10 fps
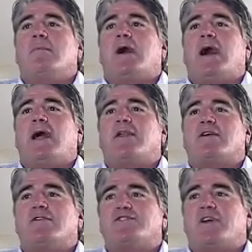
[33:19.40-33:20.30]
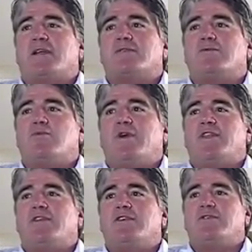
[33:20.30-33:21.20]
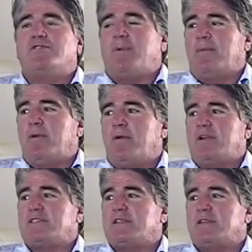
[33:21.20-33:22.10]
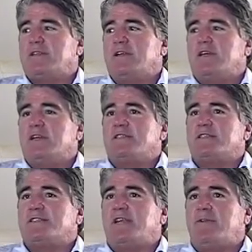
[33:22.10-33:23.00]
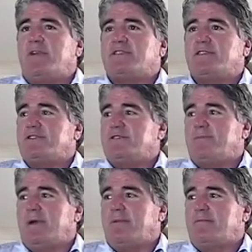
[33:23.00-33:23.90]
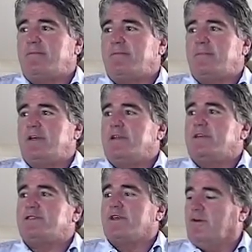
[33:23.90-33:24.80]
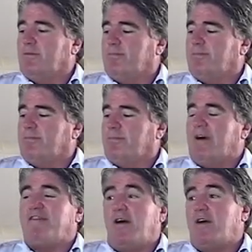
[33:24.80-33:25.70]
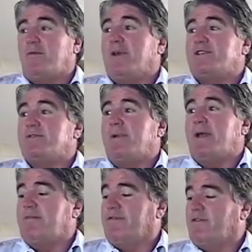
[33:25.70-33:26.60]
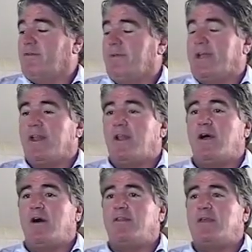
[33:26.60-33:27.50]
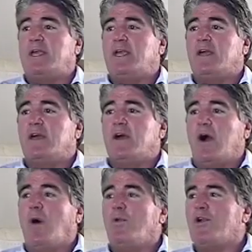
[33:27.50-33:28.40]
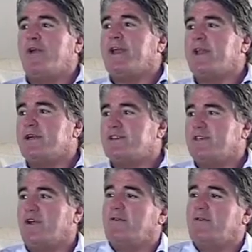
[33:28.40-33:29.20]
had a contract with New Japan Pro Wrestling to send wrestlers to Japan. So my father went to Japan before me, and a lot of the older English,